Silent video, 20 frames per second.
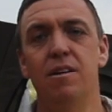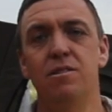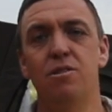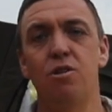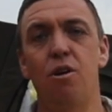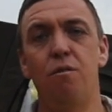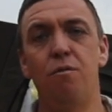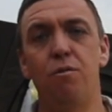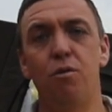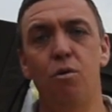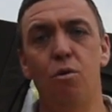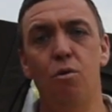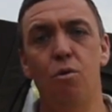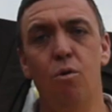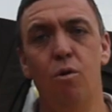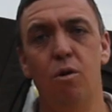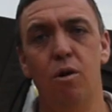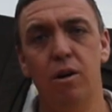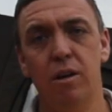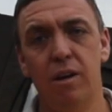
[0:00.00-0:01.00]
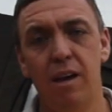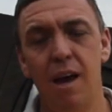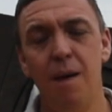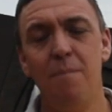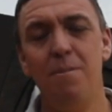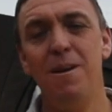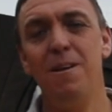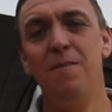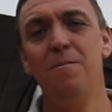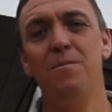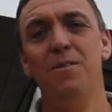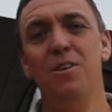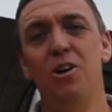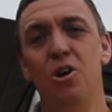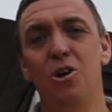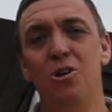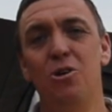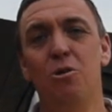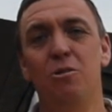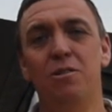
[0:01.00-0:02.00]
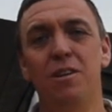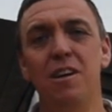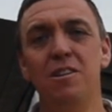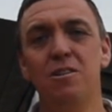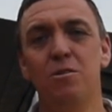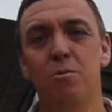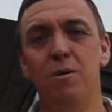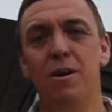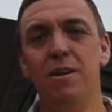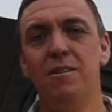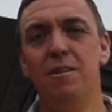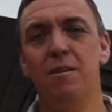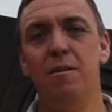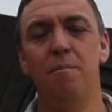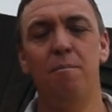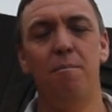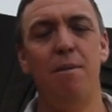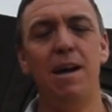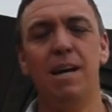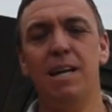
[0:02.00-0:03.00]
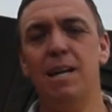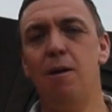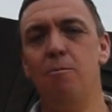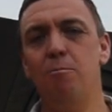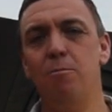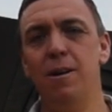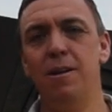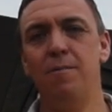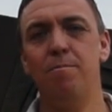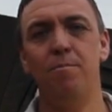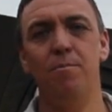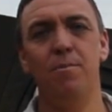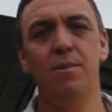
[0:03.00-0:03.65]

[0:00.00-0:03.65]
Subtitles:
So if you're camping, your tent's wet, pack it up wet,